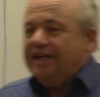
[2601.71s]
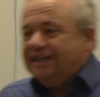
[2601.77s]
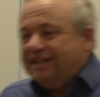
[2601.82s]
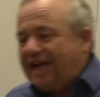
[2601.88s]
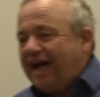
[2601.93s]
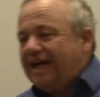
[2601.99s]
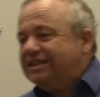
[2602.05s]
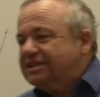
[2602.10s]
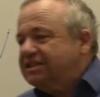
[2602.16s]

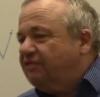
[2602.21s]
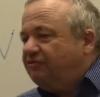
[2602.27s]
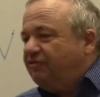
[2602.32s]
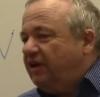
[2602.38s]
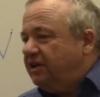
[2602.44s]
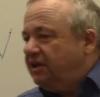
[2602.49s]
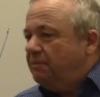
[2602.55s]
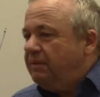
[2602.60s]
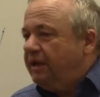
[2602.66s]
That's the
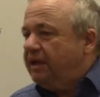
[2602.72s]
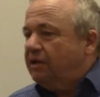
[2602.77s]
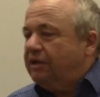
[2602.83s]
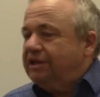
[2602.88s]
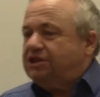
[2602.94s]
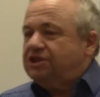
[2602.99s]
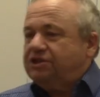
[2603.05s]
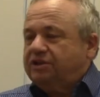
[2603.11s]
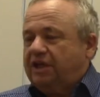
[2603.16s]
fundamental
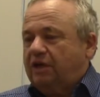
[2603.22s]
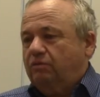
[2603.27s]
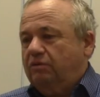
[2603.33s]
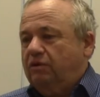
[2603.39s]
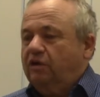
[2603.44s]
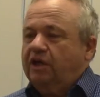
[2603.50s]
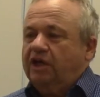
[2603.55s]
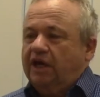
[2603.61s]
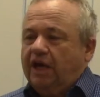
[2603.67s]
issue that we're
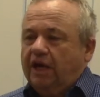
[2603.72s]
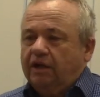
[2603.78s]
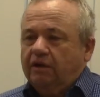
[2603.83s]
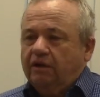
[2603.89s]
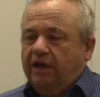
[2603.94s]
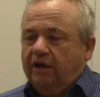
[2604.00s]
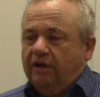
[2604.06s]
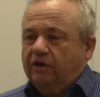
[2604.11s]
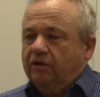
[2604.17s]
looking at
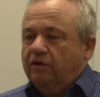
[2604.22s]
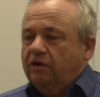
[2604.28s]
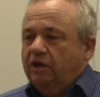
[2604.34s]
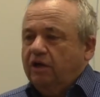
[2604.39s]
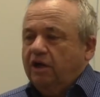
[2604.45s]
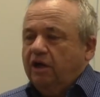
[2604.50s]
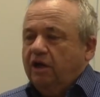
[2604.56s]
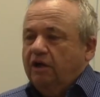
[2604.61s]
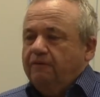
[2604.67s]
here.
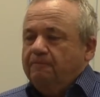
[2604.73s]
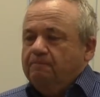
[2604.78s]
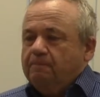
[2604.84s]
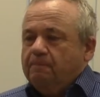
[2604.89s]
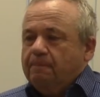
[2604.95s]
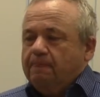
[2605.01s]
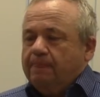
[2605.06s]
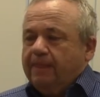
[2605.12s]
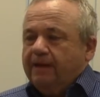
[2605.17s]

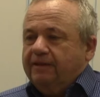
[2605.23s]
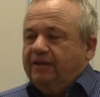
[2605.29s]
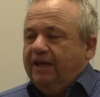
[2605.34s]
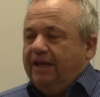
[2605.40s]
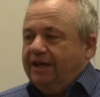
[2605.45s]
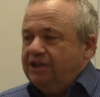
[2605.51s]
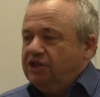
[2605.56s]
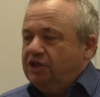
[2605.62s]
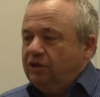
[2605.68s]
The
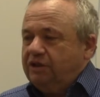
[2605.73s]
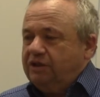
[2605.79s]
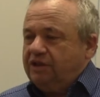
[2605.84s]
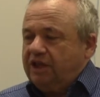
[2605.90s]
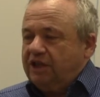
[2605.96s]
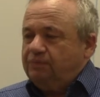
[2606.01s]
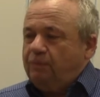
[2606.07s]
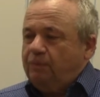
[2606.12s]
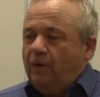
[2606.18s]
issue at
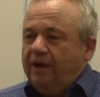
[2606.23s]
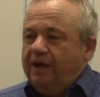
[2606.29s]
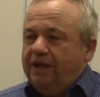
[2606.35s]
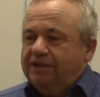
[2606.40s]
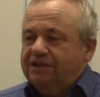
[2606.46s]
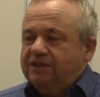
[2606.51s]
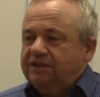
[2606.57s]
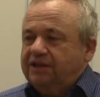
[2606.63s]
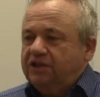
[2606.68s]
this point
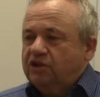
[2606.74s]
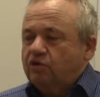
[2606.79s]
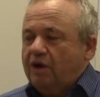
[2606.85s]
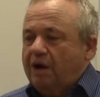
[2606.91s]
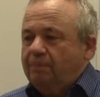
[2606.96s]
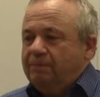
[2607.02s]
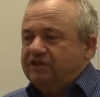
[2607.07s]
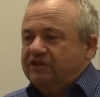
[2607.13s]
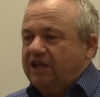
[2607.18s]
isn't that
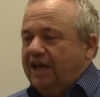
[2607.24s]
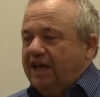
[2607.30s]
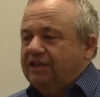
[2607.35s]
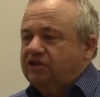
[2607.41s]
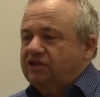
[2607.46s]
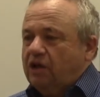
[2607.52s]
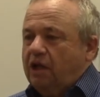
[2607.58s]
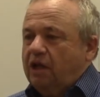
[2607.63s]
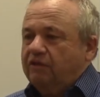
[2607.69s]
Trump is
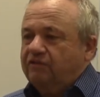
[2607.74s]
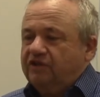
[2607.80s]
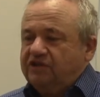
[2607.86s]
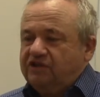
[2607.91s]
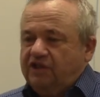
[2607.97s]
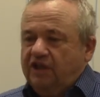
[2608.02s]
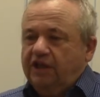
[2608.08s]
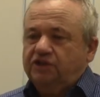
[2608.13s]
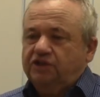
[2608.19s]
against all of this.
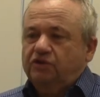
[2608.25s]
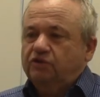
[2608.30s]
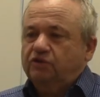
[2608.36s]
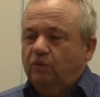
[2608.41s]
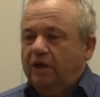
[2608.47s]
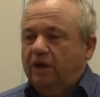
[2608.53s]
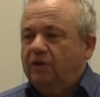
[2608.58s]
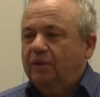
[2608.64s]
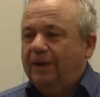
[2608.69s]
The issue is
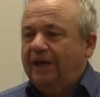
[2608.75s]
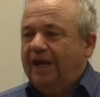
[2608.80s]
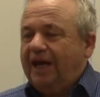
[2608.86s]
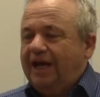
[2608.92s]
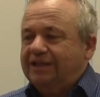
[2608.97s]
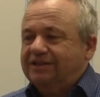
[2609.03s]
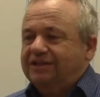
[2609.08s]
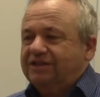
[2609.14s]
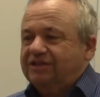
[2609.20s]
whether he
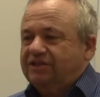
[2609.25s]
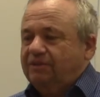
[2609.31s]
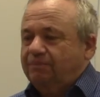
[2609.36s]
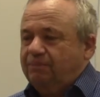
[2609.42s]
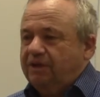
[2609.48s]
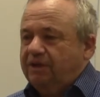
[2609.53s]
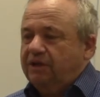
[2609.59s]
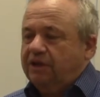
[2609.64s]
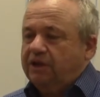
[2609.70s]
has the
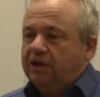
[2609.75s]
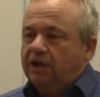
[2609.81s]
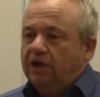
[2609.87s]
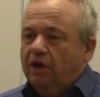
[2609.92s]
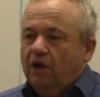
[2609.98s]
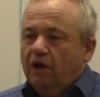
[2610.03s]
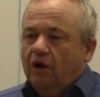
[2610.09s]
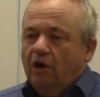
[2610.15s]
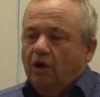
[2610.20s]
stability
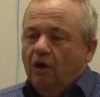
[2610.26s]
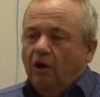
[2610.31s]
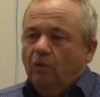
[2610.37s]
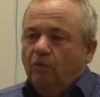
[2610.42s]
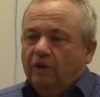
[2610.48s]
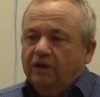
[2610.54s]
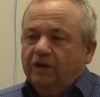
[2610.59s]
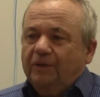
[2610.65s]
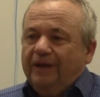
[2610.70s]
or
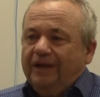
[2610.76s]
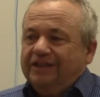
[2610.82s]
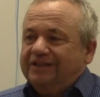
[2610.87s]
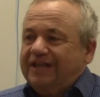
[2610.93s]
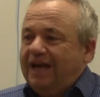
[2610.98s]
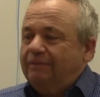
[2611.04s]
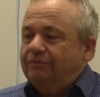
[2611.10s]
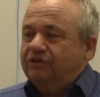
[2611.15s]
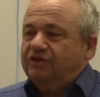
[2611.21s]
whether he's
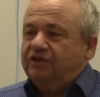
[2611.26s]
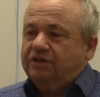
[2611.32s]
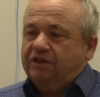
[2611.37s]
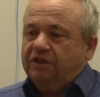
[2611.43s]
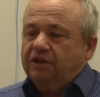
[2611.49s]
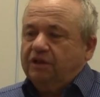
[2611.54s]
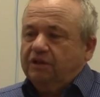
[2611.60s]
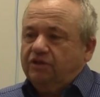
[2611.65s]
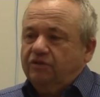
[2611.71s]
able
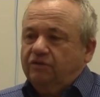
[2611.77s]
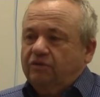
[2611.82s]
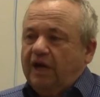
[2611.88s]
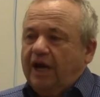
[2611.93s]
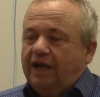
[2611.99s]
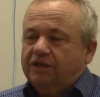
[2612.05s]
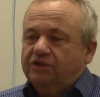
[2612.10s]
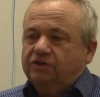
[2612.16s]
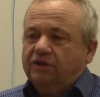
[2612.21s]
to
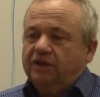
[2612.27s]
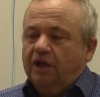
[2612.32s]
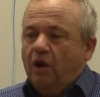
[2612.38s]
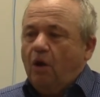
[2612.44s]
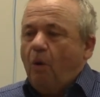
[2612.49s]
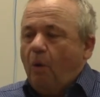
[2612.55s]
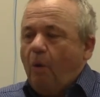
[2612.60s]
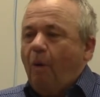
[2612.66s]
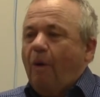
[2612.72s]
actually
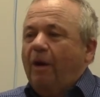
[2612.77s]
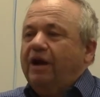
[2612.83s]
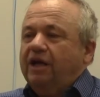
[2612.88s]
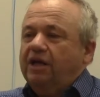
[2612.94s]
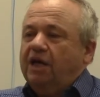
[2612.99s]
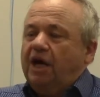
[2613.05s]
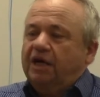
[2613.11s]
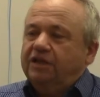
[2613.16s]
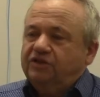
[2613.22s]

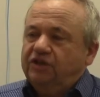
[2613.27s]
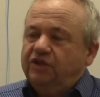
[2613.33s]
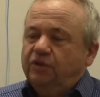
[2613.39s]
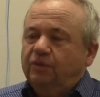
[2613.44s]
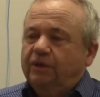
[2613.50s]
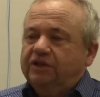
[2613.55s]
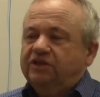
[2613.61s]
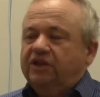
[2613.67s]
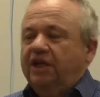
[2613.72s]
organize the
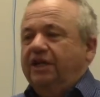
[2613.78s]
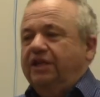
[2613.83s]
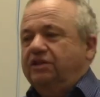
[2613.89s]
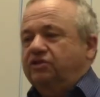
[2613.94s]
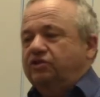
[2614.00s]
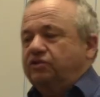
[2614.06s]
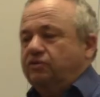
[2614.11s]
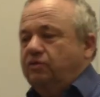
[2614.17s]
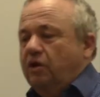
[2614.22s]
U.S.
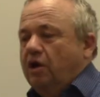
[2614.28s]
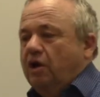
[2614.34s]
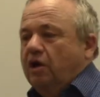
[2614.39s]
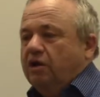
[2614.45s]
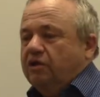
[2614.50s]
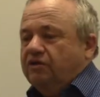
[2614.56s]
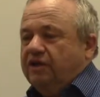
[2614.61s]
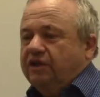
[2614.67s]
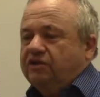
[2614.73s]
into
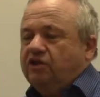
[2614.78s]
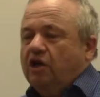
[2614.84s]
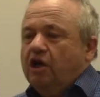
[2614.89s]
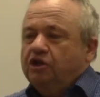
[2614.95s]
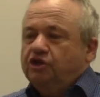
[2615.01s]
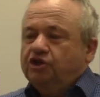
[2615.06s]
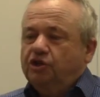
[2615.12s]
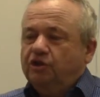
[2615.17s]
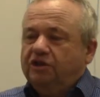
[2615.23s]
this.
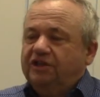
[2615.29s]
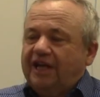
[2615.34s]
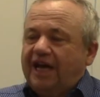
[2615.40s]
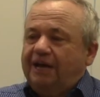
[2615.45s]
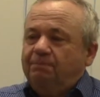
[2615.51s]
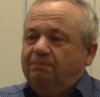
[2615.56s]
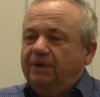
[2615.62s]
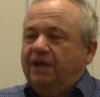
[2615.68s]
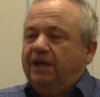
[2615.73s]
Should
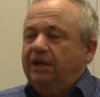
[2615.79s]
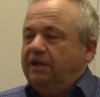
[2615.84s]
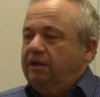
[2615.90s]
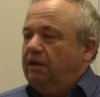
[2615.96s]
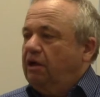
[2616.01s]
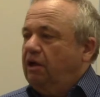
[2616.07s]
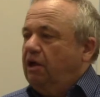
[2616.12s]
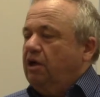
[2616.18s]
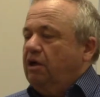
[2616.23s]
that be
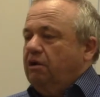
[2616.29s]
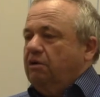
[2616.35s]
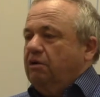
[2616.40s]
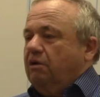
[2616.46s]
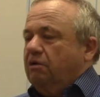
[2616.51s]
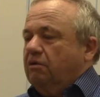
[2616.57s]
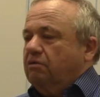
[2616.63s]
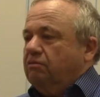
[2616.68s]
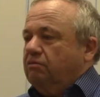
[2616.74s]

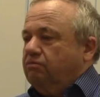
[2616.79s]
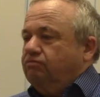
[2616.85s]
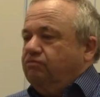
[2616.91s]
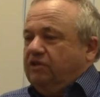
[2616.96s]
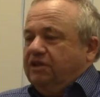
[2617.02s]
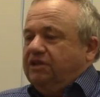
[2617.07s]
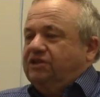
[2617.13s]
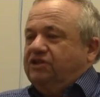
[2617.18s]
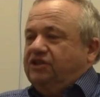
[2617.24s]

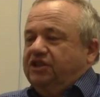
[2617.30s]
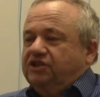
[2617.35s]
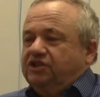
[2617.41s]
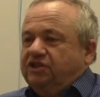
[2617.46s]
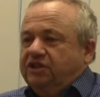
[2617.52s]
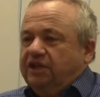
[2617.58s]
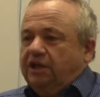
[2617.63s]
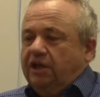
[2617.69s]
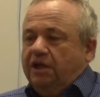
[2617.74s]
the decision
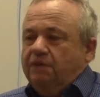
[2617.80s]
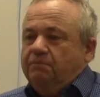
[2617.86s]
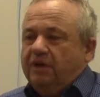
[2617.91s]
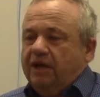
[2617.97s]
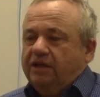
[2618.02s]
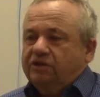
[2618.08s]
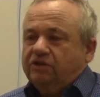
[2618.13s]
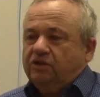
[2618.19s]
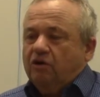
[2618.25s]
that he
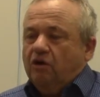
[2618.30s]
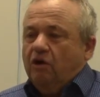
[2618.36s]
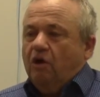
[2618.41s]
makes?